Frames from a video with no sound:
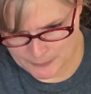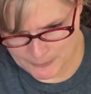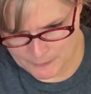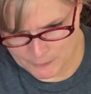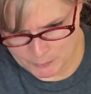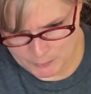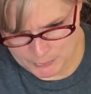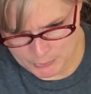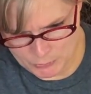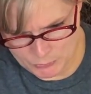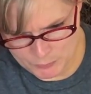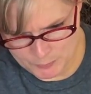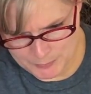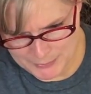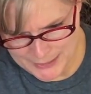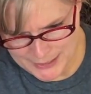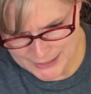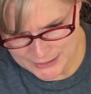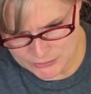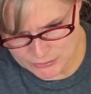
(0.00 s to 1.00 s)
They're both
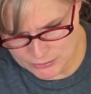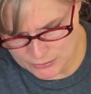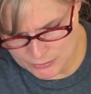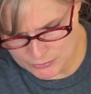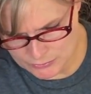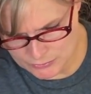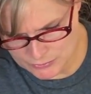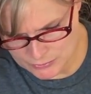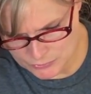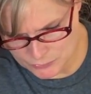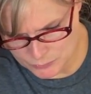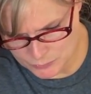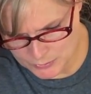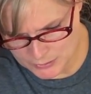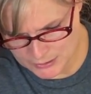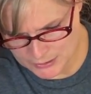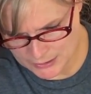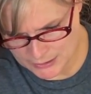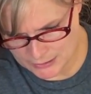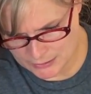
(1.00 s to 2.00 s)
black dogs. There's one
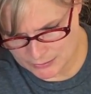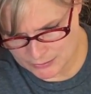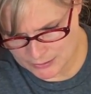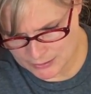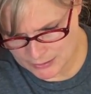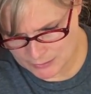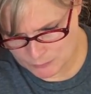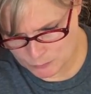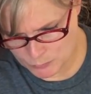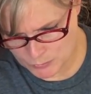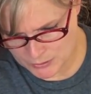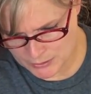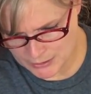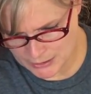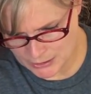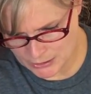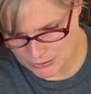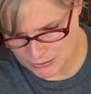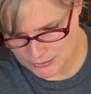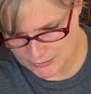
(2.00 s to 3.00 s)
there and one
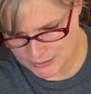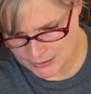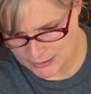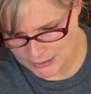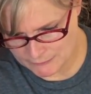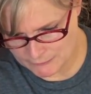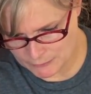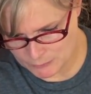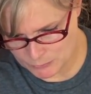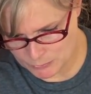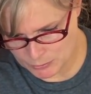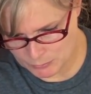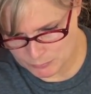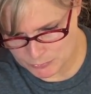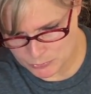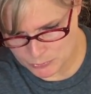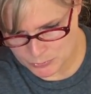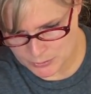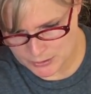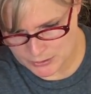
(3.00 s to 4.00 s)
there, and they have a rope
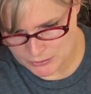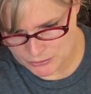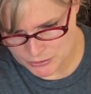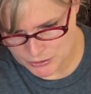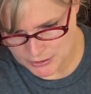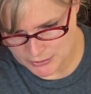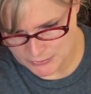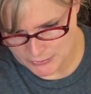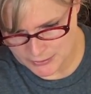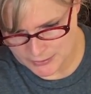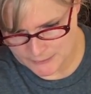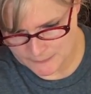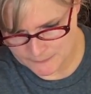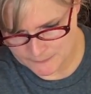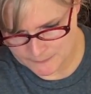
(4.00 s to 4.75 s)
toy they're sharing.